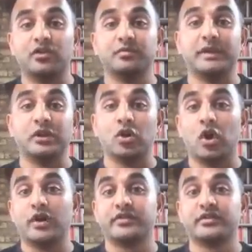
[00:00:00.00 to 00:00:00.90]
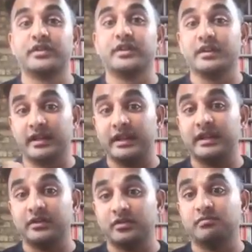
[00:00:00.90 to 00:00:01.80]
being lost
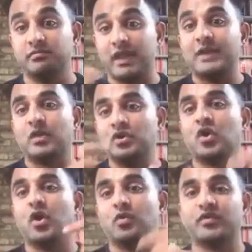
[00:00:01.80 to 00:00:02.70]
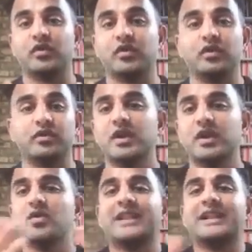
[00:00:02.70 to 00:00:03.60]
in what you'd call reverse
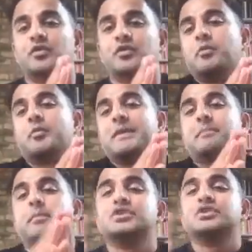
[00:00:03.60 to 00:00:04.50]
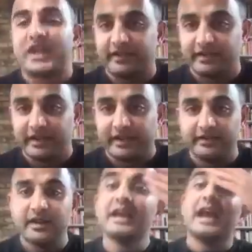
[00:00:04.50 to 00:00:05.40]
redlining. So people were being pushed out of the
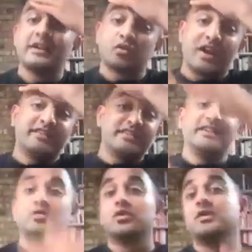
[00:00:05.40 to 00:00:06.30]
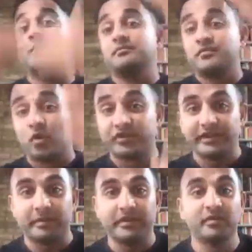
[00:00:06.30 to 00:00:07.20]
cities, and crises were forcing
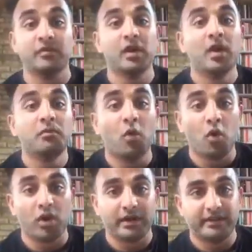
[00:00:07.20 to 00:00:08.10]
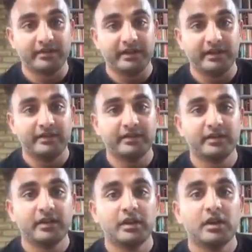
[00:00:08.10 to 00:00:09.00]
them even more out of the cities.
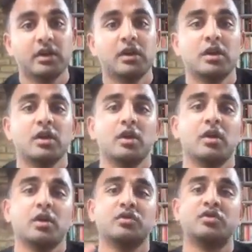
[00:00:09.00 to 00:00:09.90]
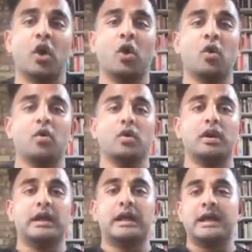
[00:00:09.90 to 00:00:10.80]
So,
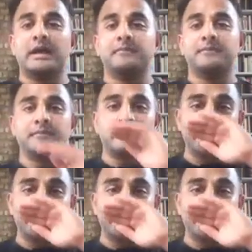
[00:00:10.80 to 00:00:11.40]
until